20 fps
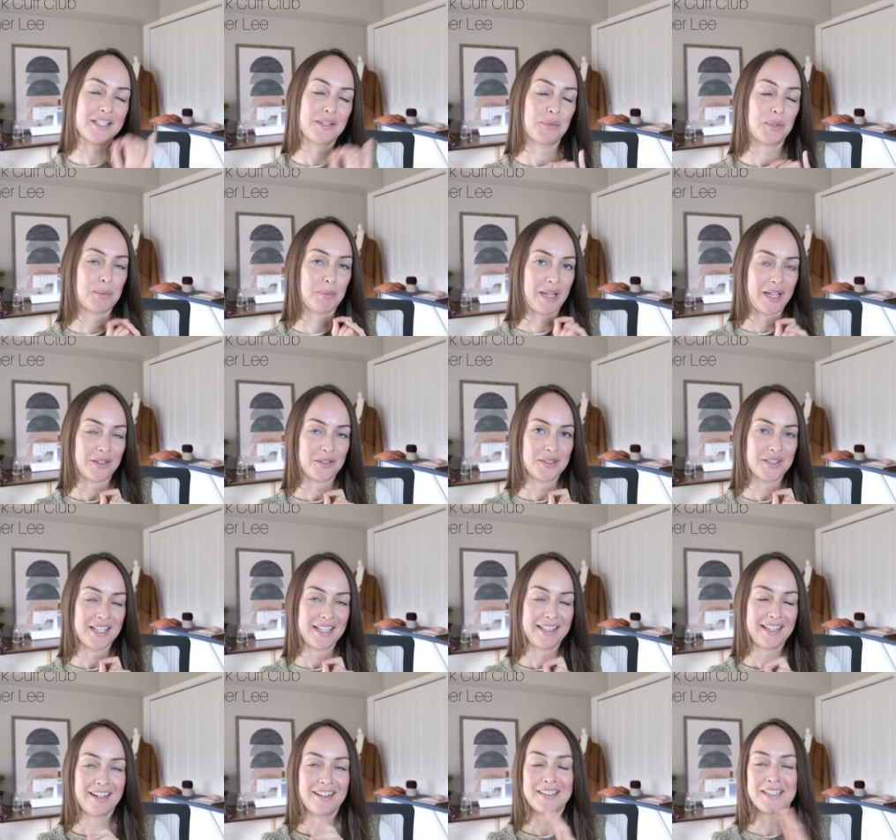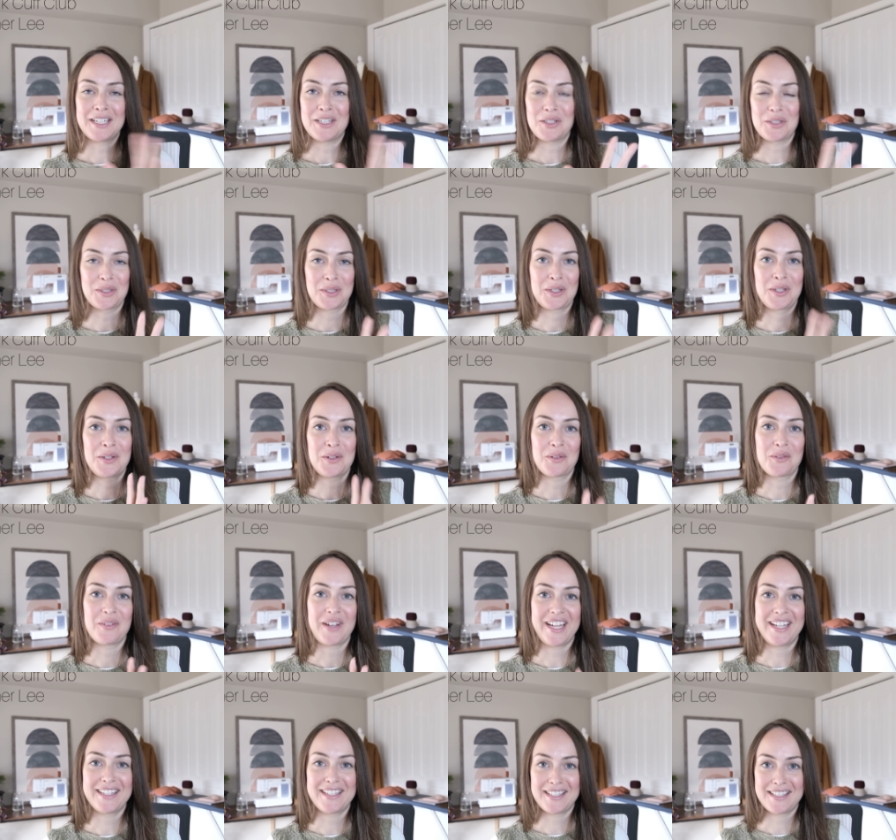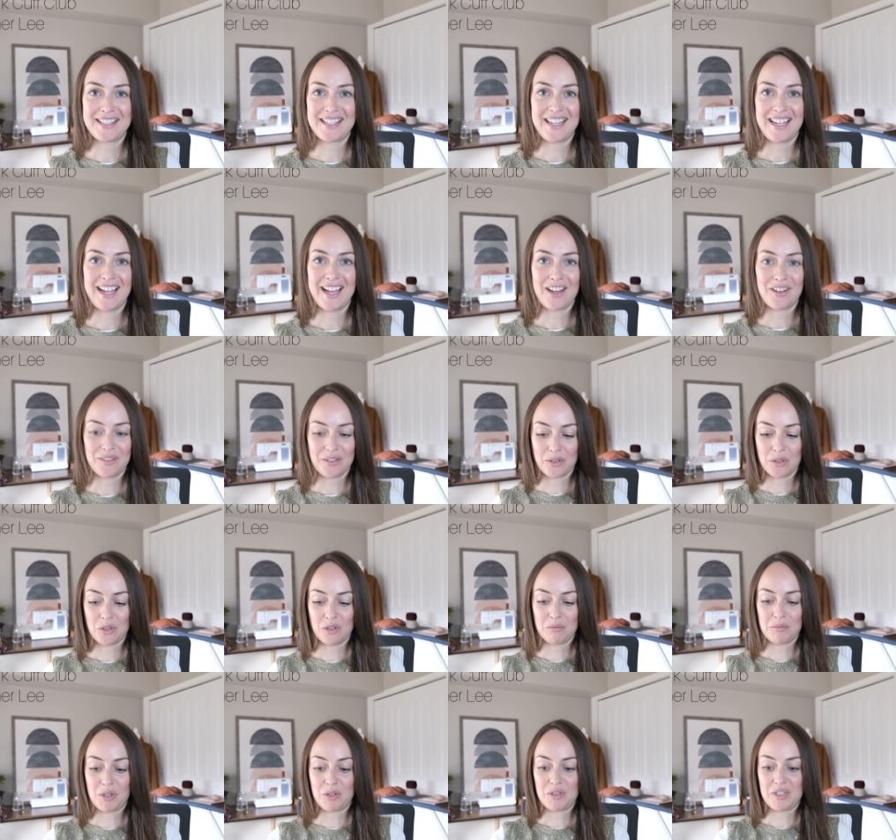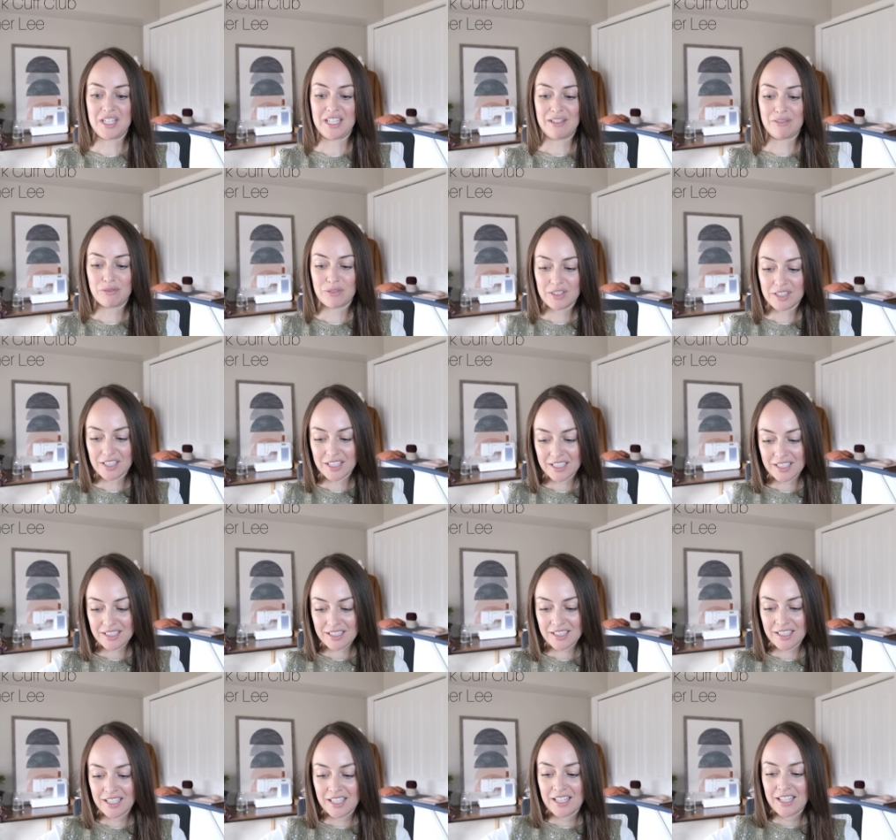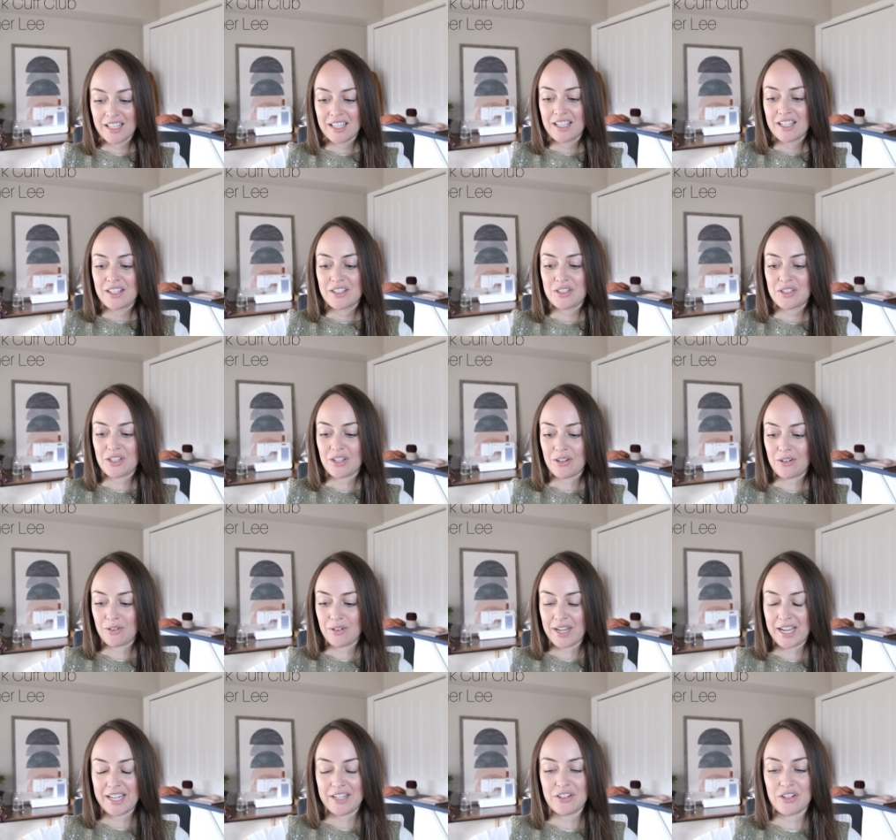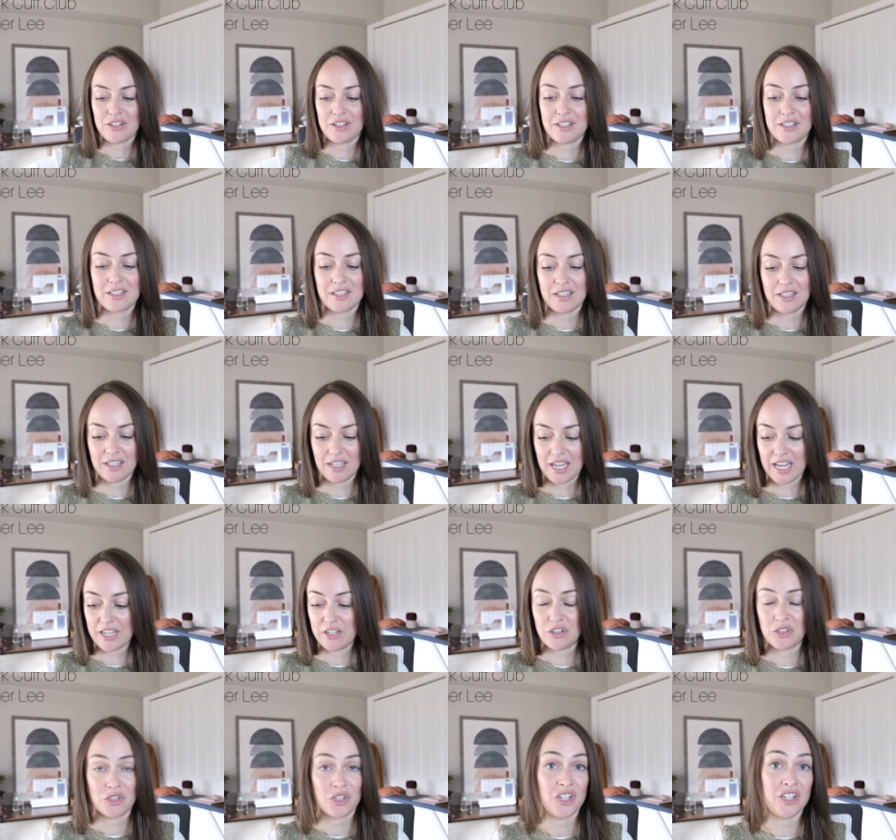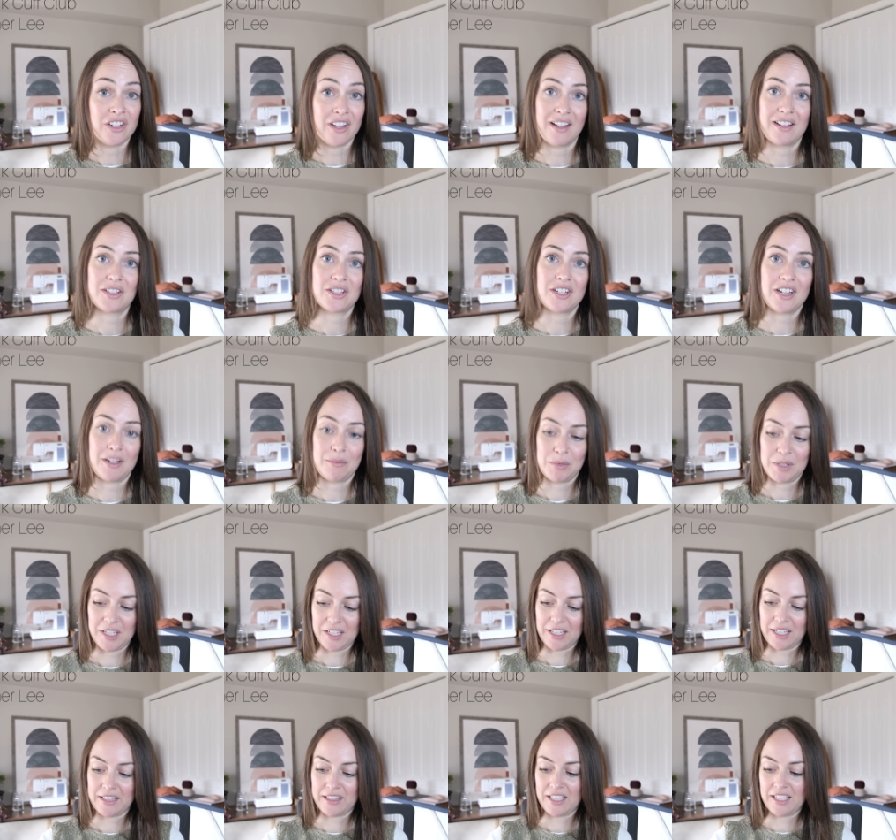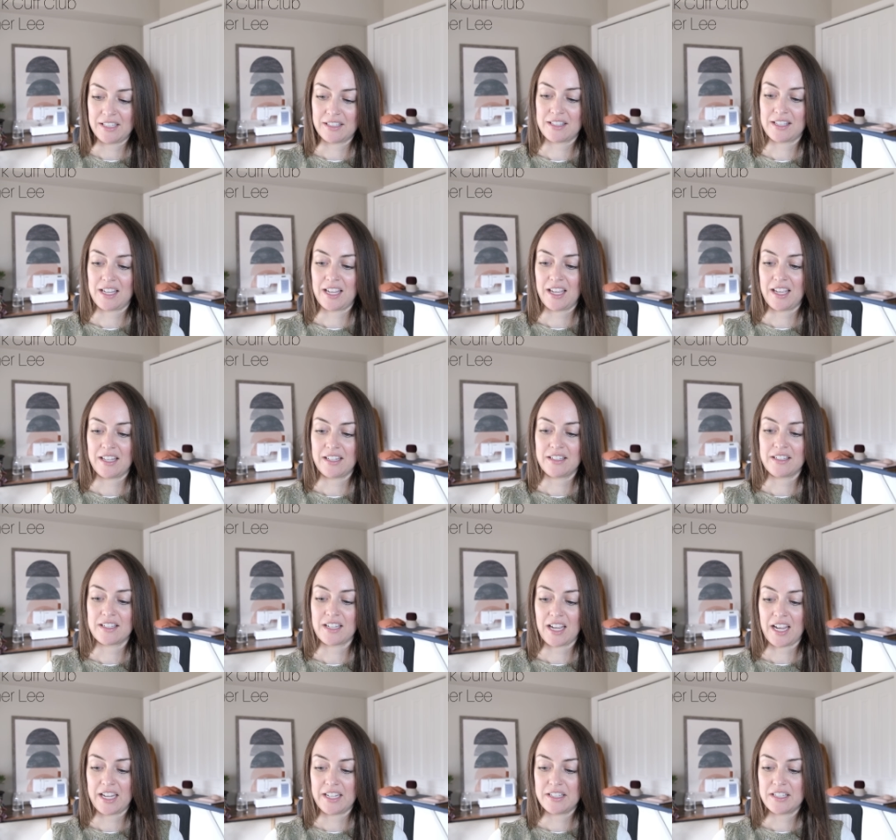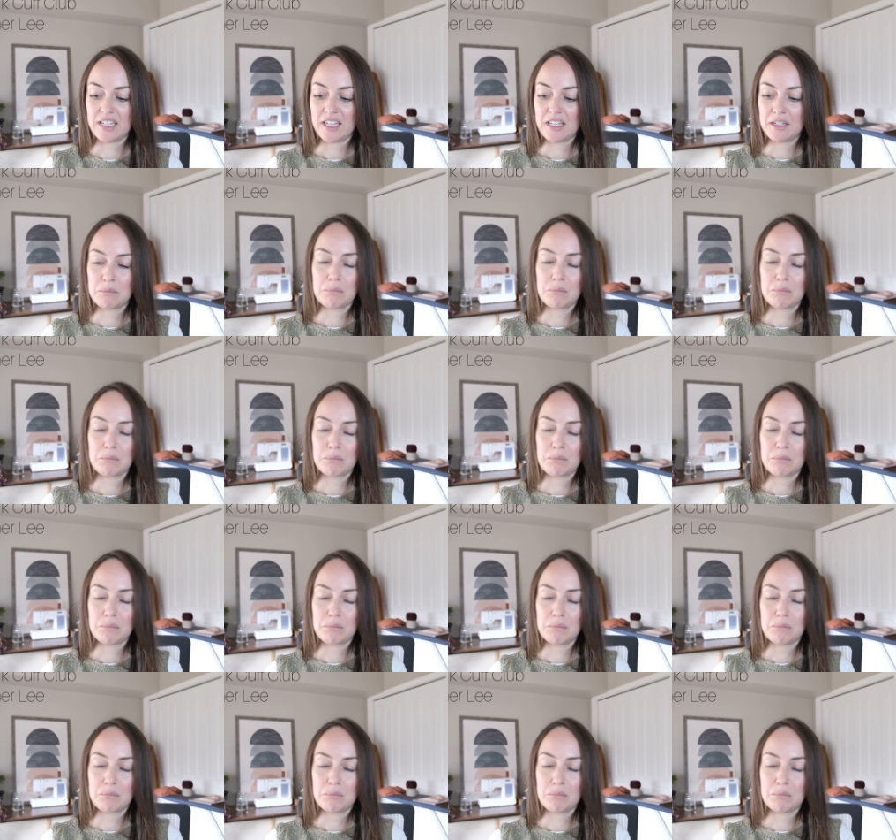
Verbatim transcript: of speckles in there, and I just couldn't wait to see how the whole motif would look. So I just I just could not stop knitting these, and I did